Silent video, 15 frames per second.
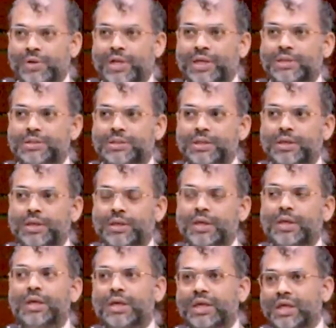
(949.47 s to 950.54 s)
on this.
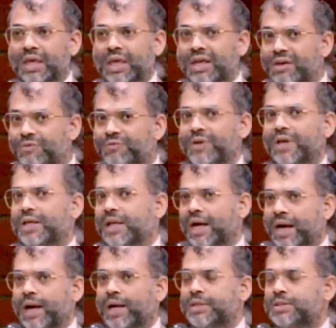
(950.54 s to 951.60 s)
If he
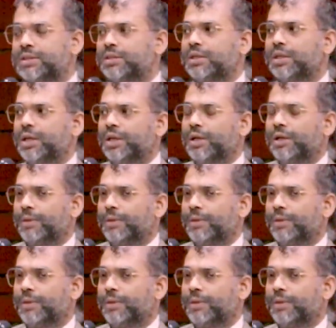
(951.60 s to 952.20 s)
does,